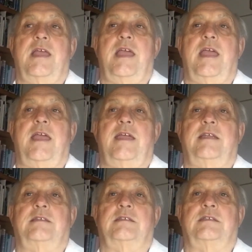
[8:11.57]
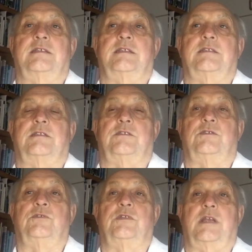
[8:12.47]
and
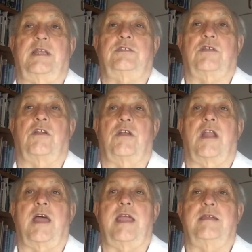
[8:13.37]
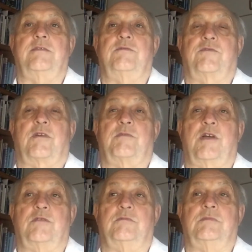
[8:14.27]
do the rest online from
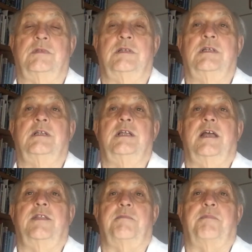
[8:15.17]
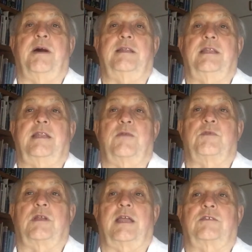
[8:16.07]
home. The part that they
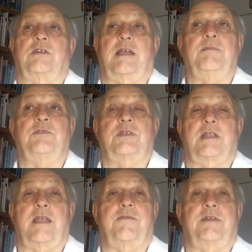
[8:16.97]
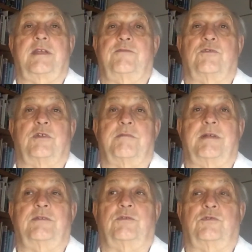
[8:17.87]
would like to come to South Africa for a
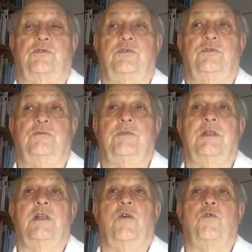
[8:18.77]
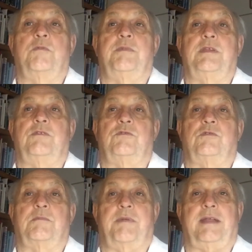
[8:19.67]
month or two would be to
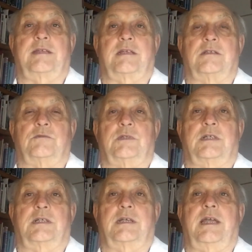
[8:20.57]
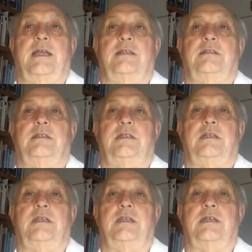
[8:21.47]
do the practical work, and
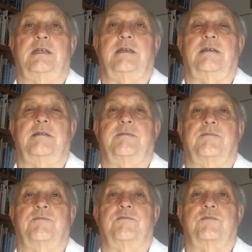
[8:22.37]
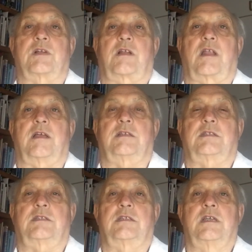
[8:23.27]
the
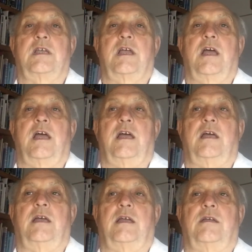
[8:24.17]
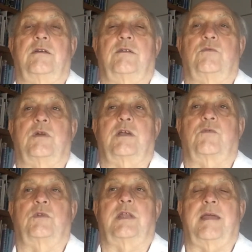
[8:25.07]
class work
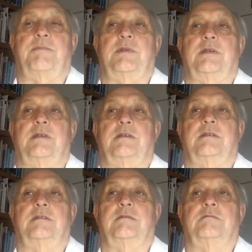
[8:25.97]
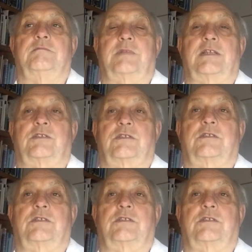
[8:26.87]
would happen thus